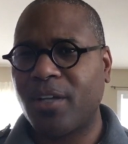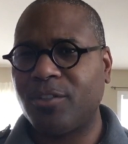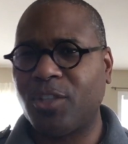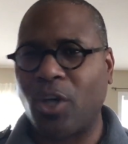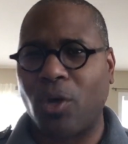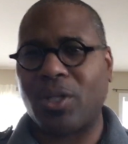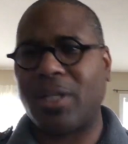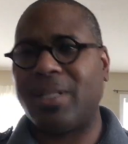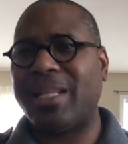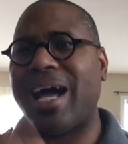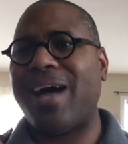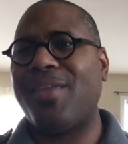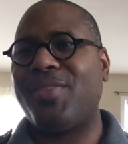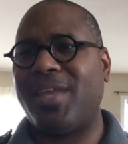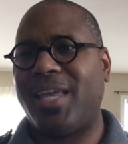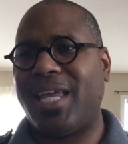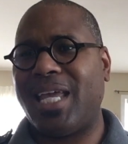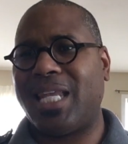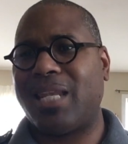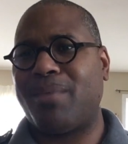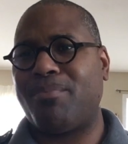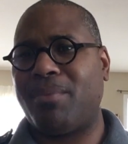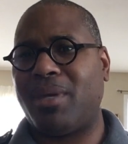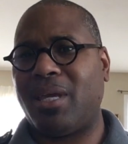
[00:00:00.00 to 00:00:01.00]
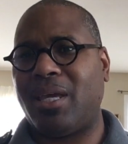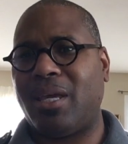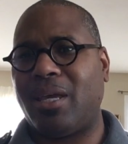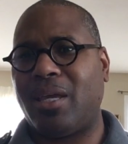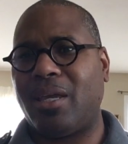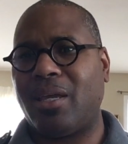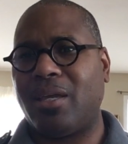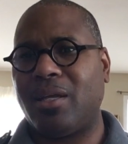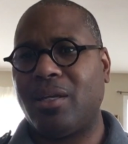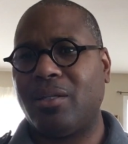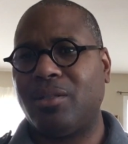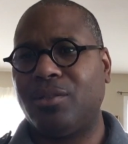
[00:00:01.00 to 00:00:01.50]
don't allow the
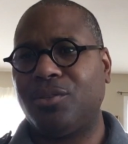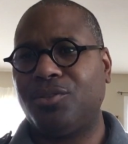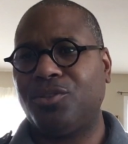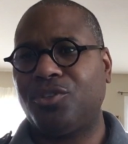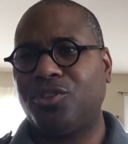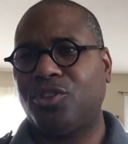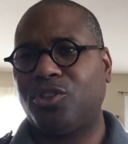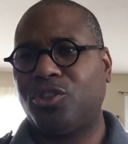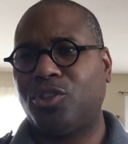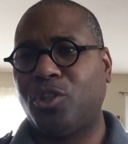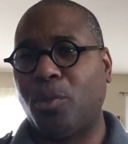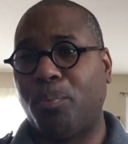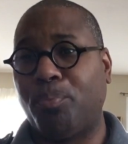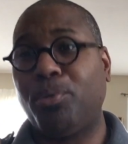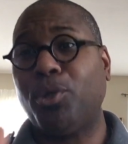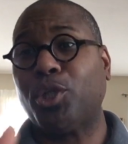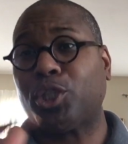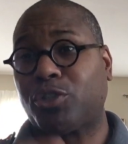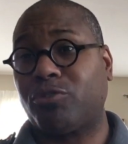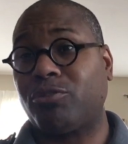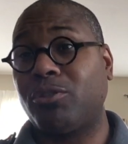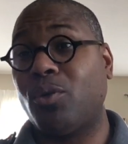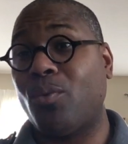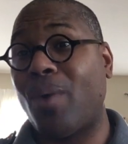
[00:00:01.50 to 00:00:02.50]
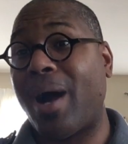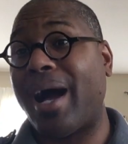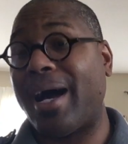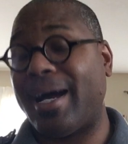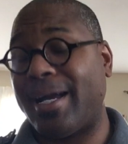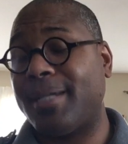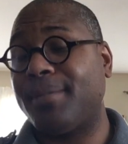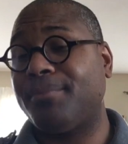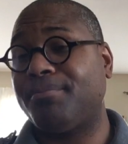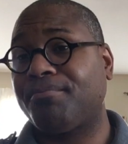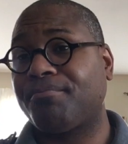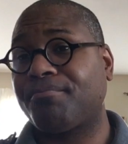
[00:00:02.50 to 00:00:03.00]
enemy to push
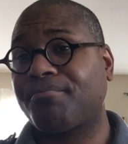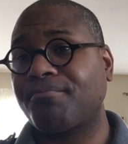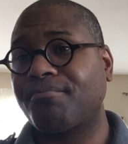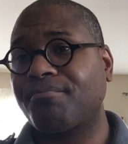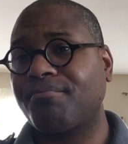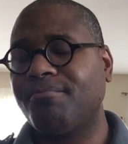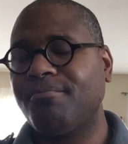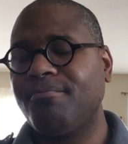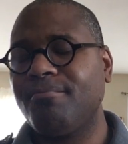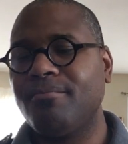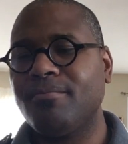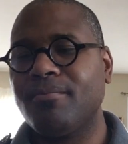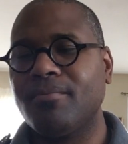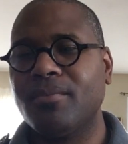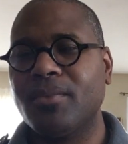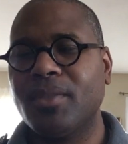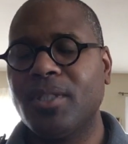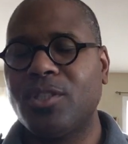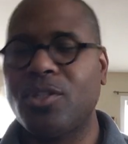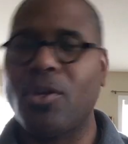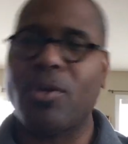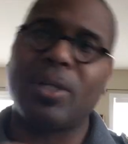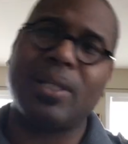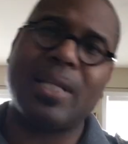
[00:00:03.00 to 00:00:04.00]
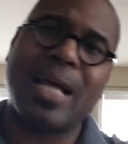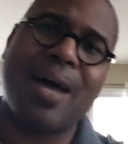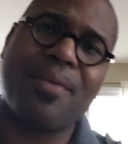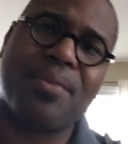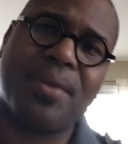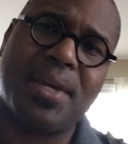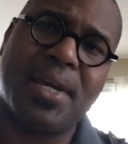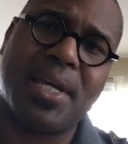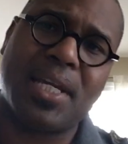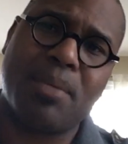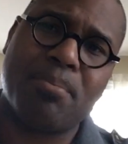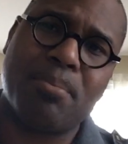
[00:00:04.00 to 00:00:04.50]
rewind. Don't allow
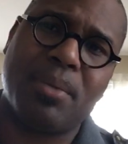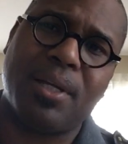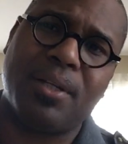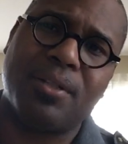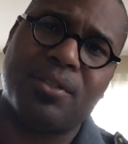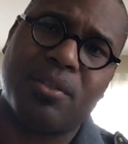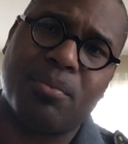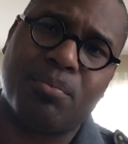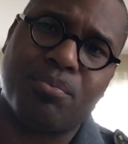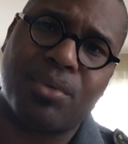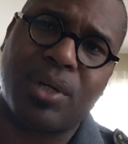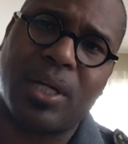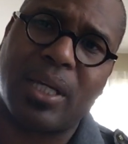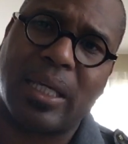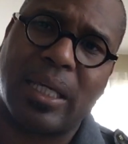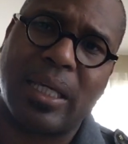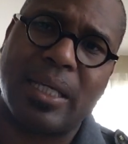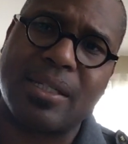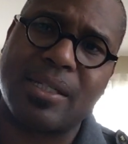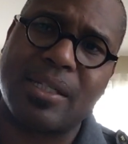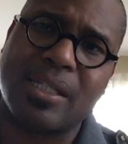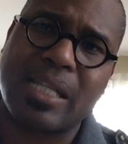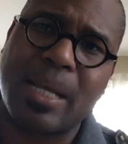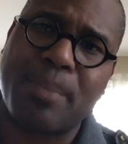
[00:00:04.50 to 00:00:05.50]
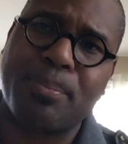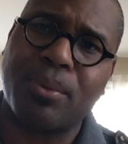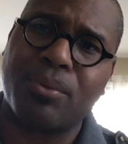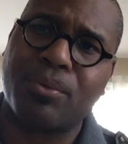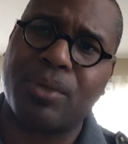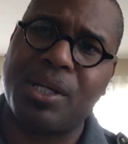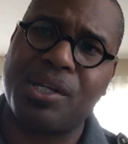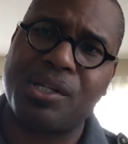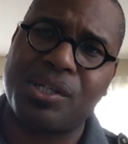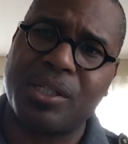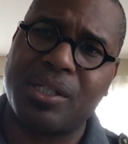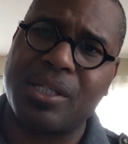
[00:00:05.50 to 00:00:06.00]
the enemy to bring in
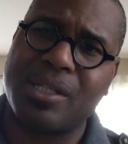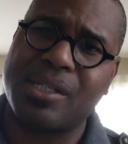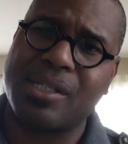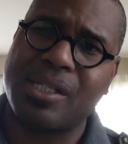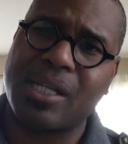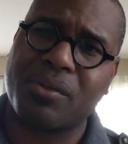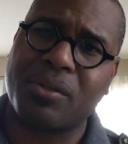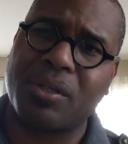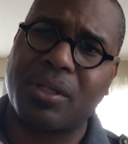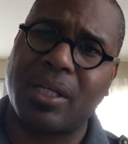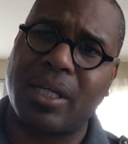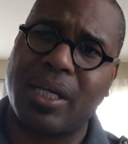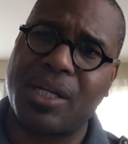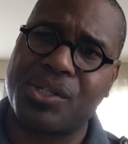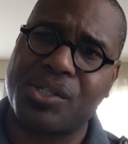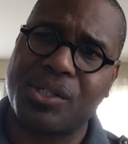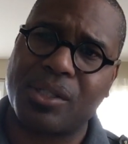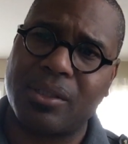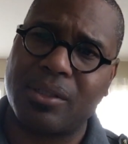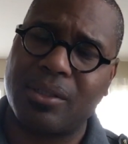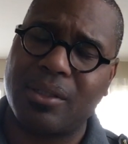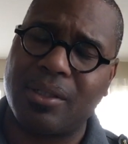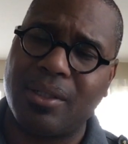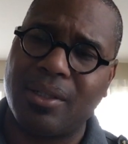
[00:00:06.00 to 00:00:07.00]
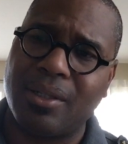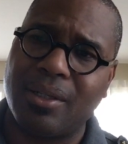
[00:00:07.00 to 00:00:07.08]
separation and segregation